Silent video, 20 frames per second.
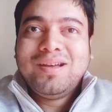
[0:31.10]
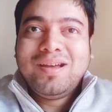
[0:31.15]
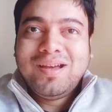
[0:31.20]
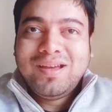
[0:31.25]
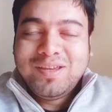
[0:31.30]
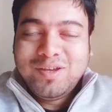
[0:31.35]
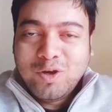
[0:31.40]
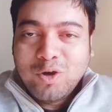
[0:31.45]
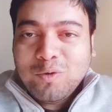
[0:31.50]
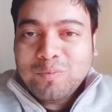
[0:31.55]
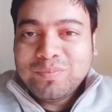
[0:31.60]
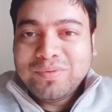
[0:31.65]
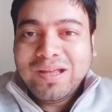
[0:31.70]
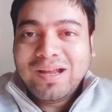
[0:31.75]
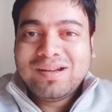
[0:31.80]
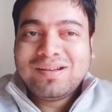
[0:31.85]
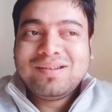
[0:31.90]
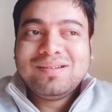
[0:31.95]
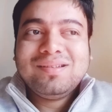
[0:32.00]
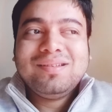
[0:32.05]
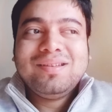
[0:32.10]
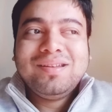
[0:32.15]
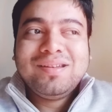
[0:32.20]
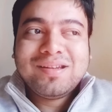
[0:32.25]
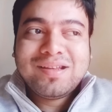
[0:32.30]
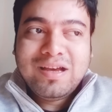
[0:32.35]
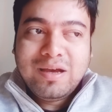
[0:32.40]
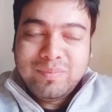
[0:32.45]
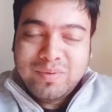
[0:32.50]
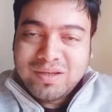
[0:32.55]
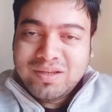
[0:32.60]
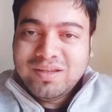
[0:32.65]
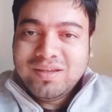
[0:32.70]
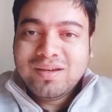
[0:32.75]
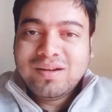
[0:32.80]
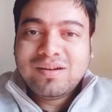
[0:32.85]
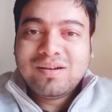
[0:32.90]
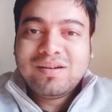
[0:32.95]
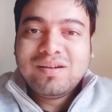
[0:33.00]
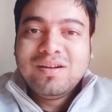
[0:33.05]
I hope that in coming
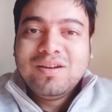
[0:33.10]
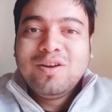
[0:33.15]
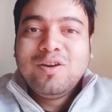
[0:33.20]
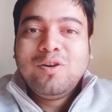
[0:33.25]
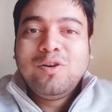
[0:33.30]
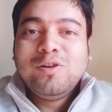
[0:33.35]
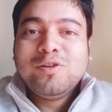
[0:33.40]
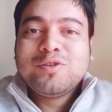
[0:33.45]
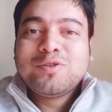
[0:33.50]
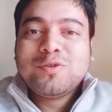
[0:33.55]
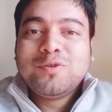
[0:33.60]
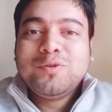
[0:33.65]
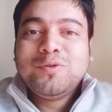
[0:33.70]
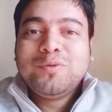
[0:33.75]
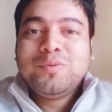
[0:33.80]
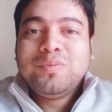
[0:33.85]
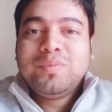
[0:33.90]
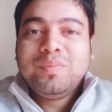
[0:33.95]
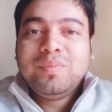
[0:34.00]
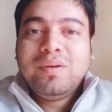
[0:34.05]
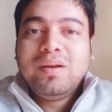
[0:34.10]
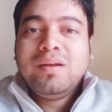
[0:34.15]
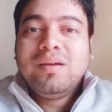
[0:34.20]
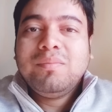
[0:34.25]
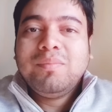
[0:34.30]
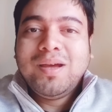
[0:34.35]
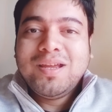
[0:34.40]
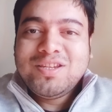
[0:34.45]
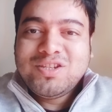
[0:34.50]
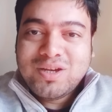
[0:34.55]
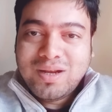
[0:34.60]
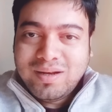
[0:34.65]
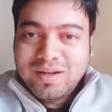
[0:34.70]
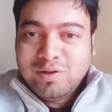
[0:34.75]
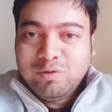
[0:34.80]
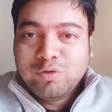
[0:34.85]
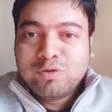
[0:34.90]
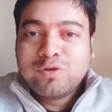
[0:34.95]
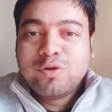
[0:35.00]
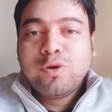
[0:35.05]
year also my
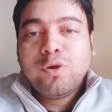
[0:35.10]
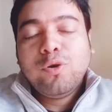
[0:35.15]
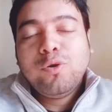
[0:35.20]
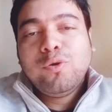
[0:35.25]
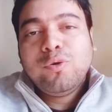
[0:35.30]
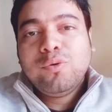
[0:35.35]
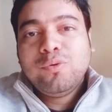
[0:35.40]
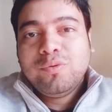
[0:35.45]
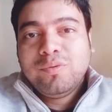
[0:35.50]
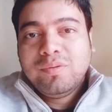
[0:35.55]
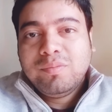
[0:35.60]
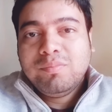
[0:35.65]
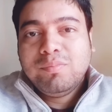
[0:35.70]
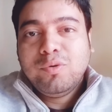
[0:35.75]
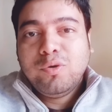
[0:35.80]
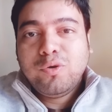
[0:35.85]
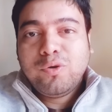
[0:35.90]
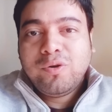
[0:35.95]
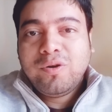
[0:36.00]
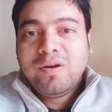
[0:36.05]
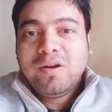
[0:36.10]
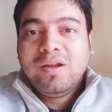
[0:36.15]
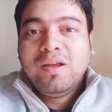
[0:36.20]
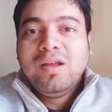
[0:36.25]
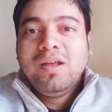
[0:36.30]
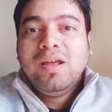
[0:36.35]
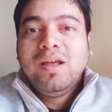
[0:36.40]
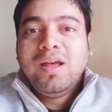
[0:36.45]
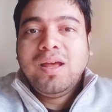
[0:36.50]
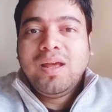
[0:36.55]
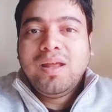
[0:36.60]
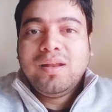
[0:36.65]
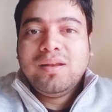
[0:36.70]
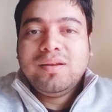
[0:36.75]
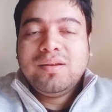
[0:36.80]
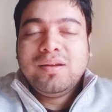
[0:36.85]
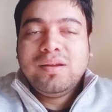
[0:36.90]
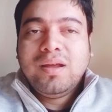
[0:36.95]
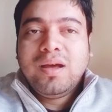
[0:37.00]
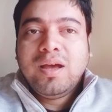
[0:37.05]
channel would grow more,
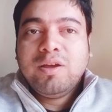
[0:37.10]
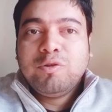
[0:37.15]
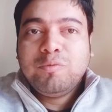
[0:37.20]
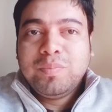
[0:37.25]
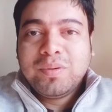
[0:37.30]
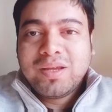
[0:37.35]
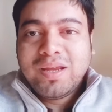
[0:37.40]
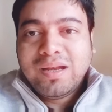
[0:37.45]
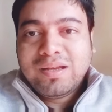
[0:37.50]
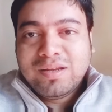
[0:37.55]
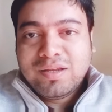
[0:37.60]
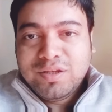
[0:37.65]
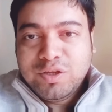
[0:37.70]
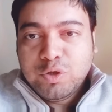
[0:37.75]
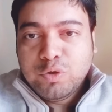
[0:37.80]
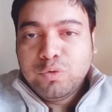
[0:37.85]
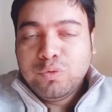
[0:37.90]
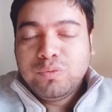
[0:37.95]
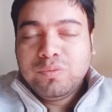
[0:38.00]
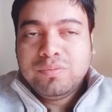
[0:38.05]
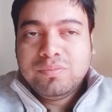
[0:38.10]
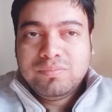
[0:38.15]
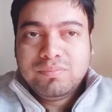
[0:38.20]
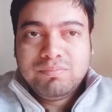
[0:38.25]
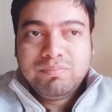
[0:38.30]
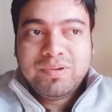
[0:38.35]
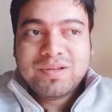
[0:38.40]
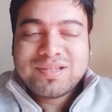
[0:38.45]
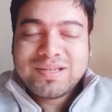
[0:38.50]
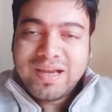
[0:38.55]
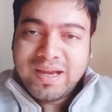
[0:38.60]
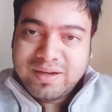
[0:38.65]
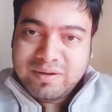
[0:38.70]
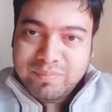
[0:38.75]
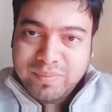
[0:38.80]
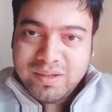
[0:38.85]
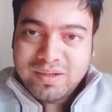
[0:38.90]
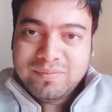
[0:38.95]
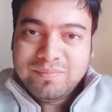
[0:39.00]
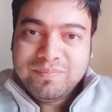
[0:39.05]
and I'll be getting you beside
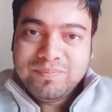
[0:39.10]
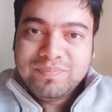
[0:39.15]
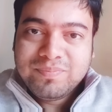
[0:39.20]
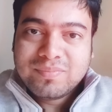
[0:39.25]
me.